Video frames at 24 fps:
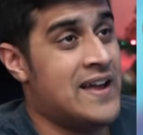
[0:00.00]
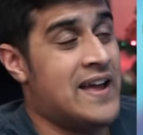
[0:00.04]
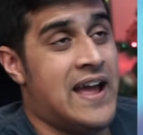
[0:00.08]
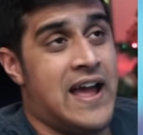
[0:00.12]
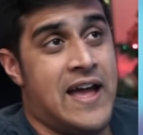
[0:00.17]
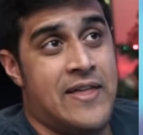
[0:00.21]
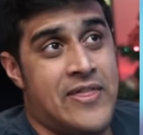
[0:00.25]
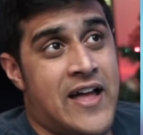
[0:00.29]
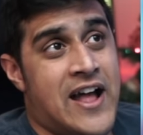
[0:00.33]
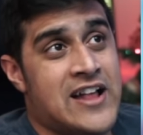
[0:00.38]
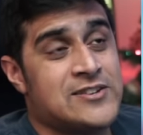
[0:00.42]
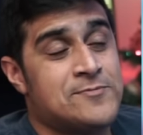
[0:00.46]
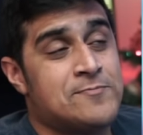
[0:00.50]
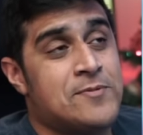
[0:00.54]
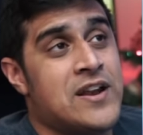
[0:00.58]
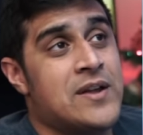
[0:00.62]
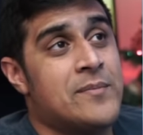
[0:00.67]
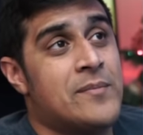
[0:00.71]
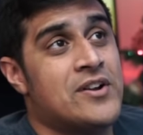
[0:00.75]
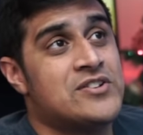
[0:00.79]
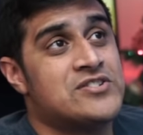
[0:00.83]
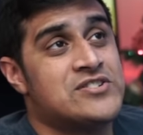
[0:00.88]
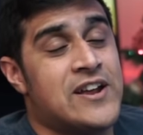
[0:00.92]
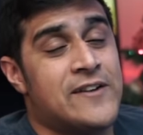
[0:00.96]
and that's pretty
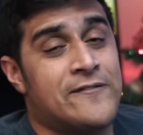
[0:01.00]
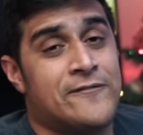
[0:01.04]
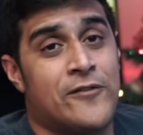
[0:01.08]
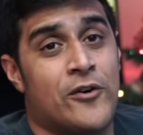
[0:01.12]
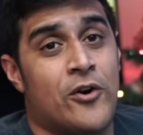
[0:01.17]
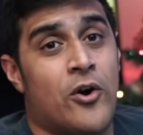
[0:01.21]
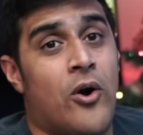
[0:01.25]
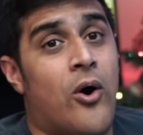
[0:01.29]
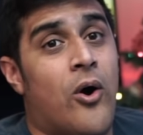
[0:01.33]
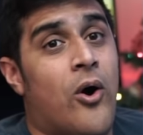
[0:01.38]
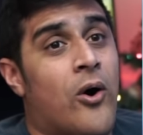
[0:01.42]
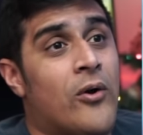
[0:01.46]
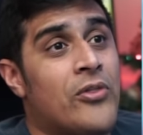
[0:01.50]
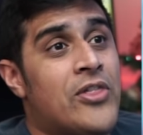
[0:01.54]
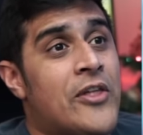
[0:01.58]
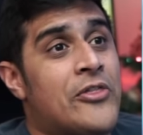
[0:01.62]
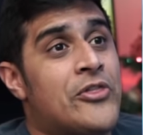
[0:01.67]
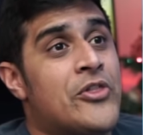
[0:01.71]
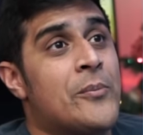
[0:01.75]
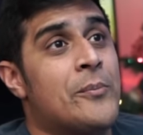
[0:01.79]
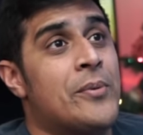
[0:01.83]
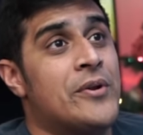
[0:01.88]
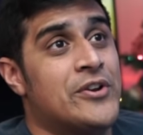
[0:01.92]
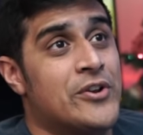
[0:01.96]
much it for all that
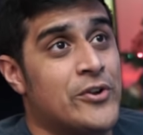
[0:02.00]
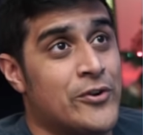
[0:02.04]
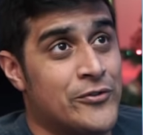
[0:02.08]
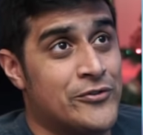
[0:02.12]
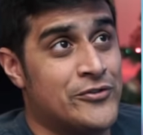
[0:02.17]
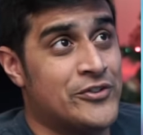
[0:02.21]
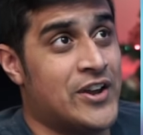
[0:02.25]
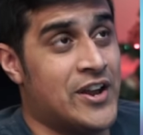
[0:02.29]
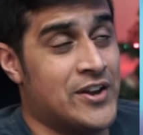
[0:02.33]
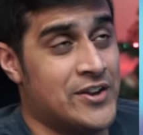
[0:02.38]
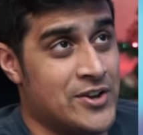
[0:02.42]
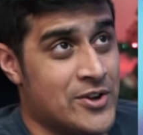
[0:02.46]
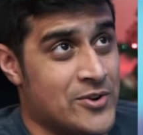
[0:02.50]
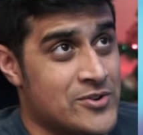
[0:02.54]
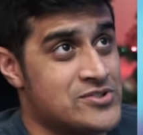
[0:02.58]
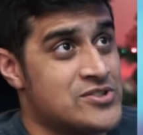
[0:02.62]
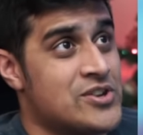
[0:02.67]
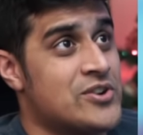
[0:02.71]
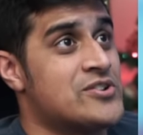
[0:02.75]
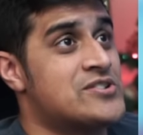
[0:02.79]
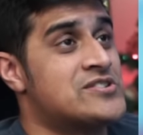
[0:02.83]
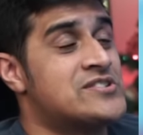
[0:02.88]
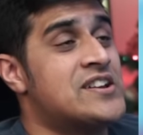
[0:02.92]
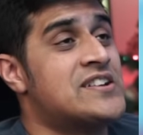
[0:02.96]
the Bidoof can do. So
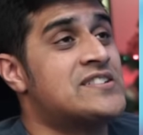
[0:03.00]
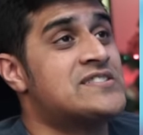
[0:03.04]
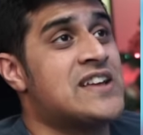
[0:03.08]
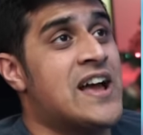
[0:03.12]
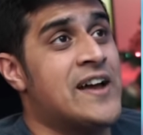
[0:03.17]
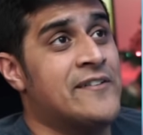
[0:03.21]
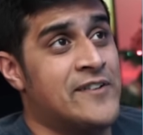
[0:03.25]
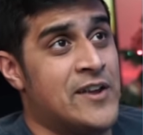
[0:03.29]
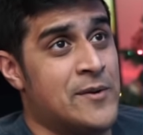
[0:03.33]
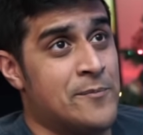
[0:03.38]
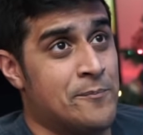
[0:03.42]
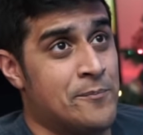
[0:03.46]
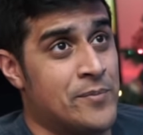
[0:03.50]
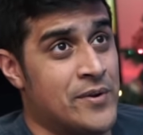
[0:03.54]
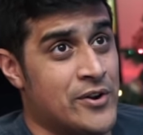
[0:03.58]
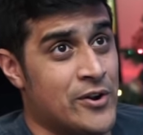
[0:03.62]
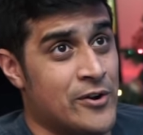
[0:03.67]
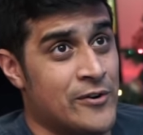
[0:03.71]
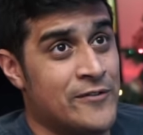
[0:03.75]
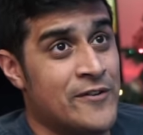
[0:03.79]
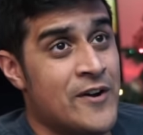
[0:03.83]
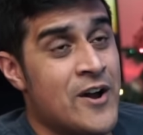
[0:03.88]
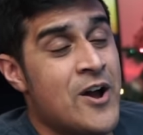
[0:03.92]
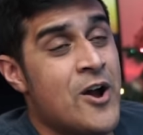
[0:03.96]
your 6 IV
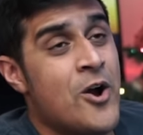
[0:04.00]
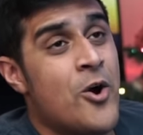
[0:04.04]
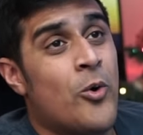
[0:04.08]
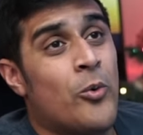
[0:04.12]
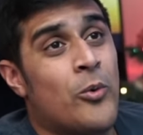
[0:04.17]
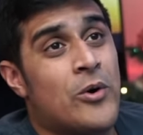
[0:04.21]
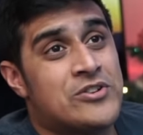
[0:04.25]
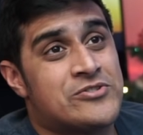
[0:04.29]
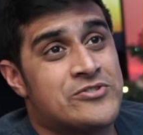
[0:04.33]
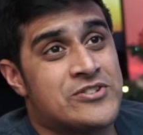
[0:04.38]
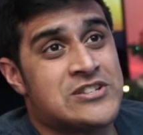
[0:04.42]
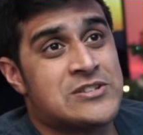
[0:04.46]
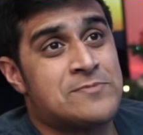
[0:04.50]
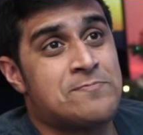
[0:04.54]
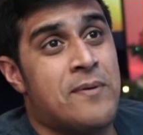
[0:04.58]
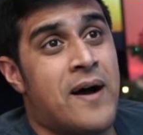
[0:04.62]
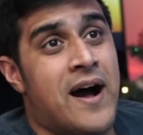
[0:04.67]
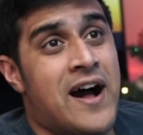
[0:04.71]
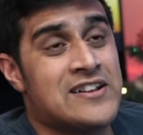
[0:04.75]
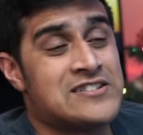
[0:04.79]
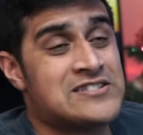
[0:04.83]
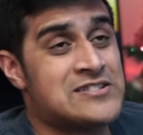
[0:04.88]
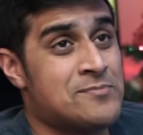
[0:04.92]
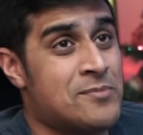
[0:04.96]
Bidoof was
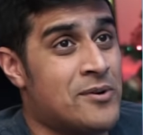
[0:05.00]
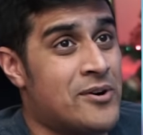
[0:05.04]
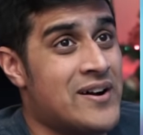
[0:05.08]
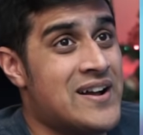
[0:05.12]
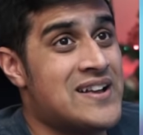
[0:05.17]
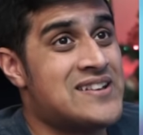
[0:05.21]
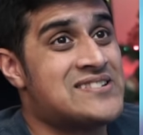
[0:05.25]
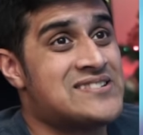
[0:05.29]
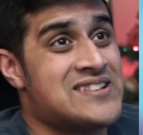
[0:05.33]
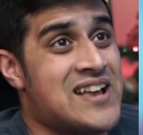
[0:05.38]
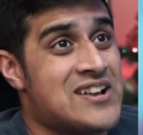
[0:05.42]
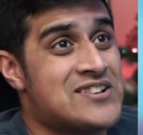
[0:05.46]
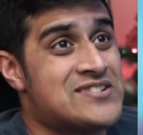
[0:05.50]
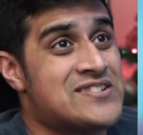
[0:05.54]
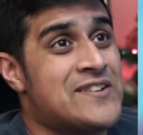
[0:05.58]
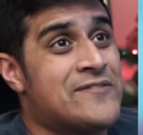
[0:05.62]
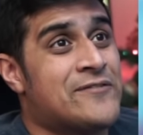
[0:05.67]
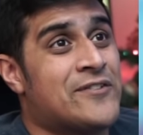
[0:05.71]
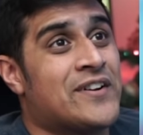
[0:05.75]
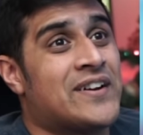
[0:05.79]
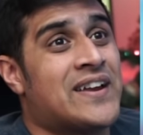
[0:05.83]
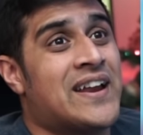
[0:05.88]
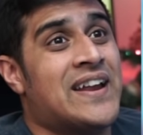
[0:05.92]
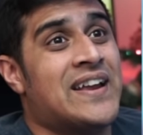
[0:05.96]
responsible essentially
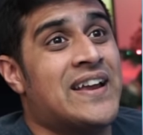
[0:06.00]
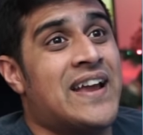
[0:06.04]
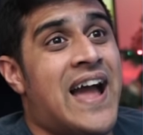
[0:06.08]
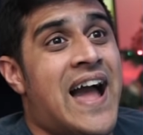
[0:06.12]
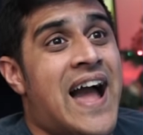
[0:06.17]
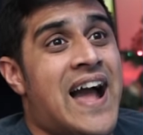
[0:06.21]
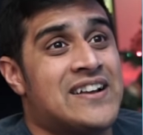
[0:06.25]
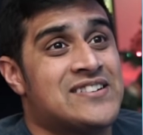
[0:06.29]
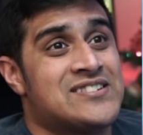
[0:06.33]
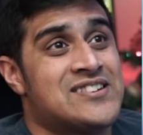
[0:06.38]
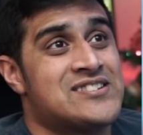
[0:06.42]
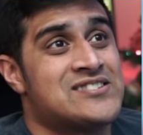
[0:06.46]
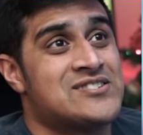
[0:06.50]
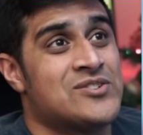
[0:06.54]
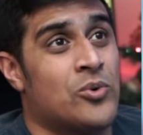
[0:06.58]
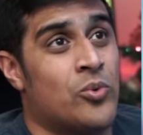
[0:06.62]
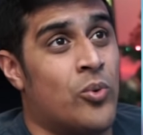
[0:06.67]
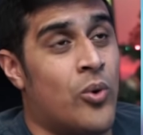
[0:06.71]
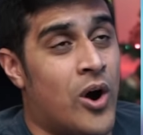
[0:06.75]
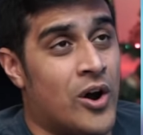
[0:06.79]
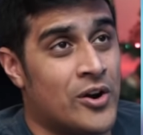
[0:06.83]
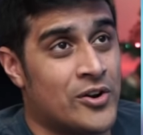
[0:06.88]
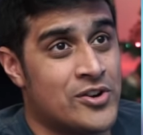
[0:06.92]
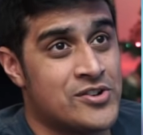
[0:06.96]
for getting access to
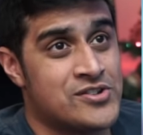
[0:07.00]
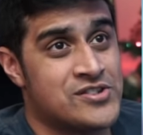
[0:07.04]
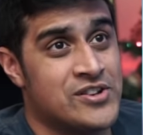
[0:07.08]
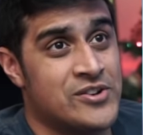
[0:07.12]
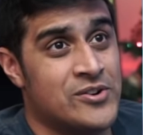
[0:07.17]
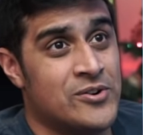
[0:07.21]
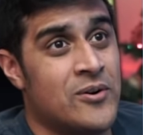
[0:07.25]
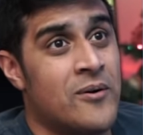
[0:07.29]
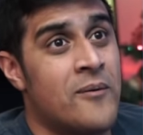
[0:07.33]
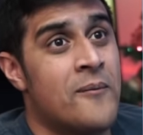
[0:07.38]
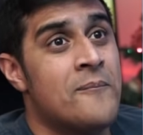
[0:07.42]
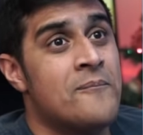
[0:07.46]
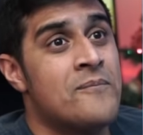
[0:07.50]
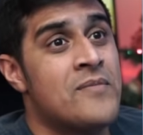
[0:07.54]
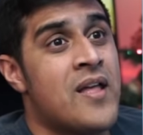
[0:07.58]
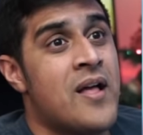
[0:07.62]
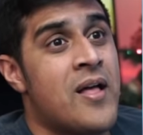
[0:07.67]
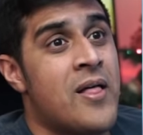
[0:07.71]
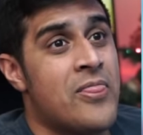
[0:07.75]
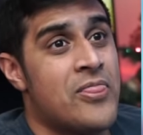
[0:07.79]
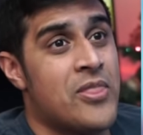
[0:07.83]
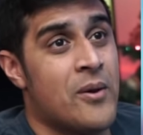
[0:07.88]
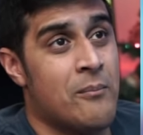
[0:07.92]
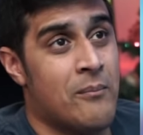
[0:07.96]
Water 2,
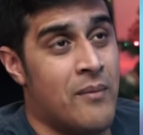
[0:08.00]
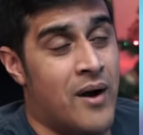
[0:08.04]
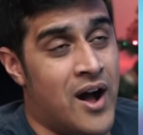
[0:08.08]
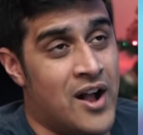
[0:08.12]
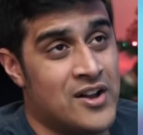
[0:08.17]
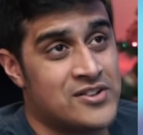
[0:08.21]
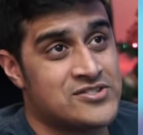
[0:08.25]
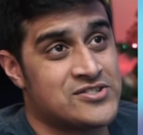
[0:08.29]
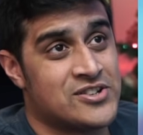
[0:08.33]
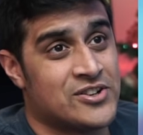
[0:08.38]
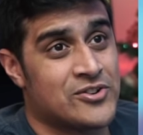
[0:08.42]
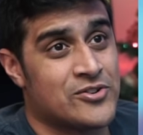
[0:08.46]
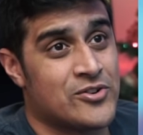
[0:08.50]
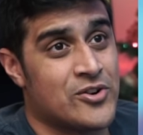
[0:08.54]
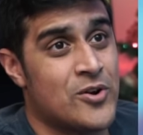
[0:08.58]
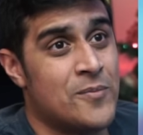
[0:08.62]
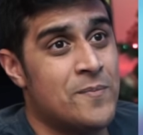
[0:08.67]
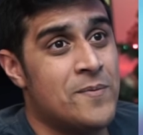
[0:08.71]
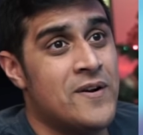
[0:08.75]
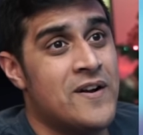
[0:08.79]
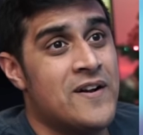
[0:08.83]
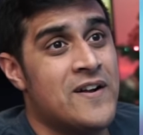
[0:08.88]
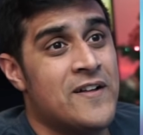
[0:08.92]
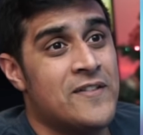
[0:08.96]
the Monster
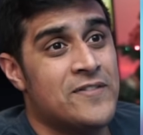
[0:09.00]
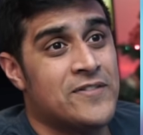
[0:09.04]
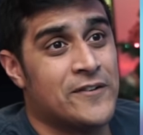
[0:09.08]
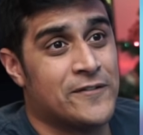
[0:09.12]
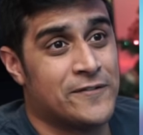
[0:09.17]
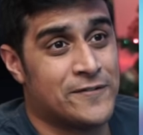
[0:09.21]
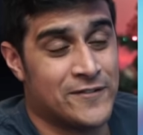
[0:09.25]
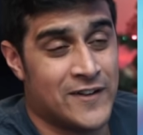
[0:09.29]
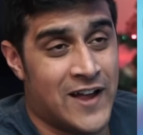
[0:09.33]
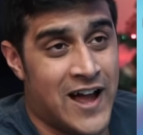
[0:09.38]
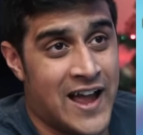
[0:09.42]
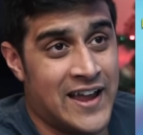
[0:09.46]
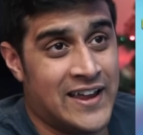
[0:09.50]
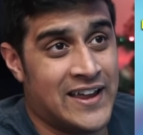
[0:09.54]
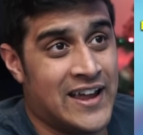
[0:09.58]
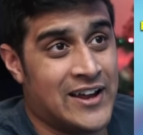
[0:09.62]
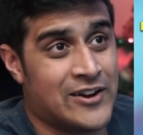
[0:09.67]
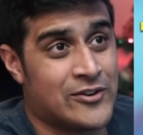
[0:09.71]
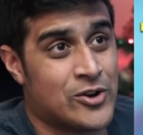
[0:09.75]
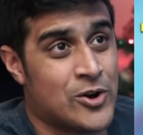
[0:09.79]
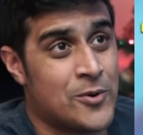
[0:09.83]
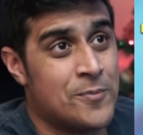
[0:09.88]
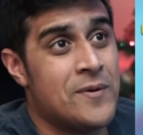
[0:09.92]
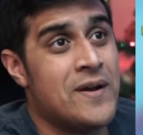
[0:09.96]
group, the Flying
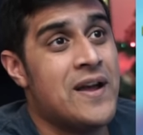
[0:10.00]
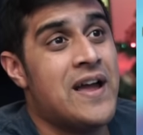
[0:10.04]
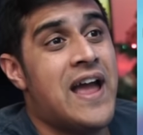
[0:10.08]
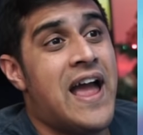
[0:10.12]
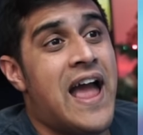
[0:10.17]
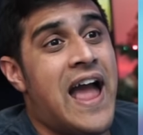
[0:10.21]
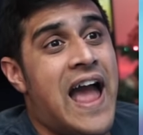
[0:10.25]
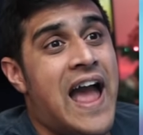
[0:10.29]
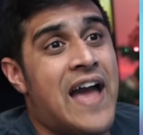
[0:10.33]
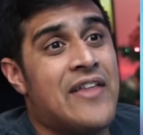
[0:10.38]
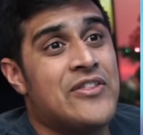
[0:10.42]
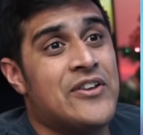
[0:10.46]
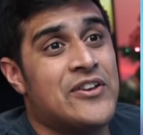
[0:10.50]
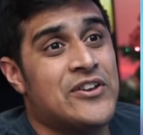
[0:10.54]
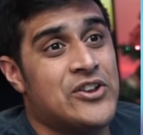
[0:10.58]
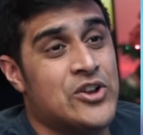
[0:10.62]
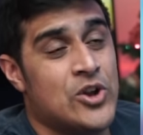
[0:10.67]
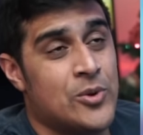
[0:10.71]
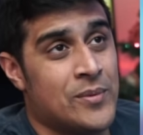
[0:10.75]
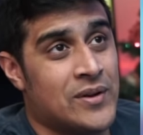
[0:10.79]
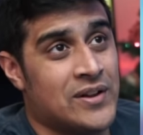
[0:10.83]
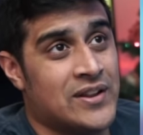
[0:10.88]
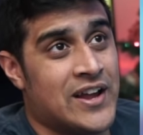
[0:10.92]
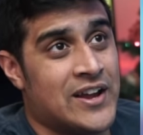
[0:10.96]
Egg group, and the
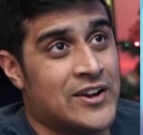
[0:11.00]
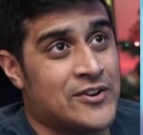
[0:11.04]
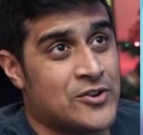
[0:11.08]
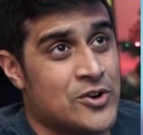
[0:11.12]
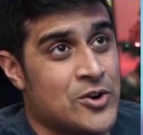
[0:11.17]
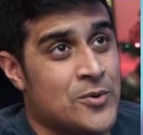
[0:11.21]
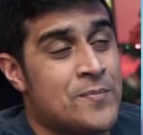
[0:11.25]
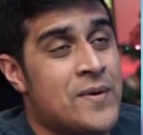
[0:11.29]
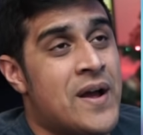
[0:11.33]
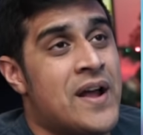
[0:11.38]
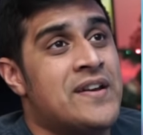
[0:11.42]
Human-like group.